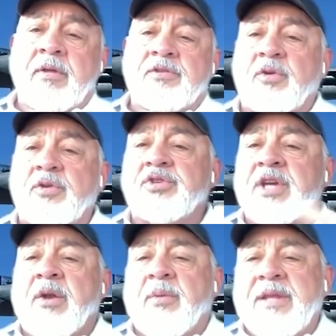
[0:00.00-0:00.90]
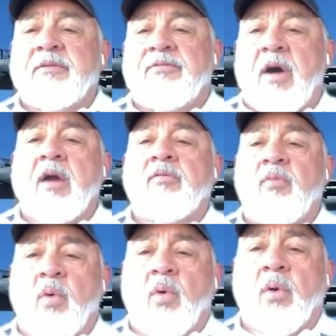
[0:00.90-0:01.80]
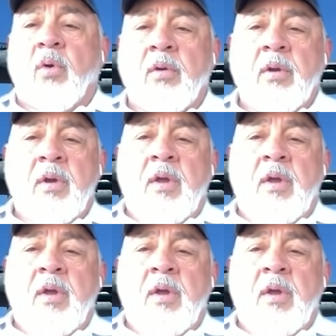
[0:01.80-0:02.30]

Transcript: So you generate the fog of war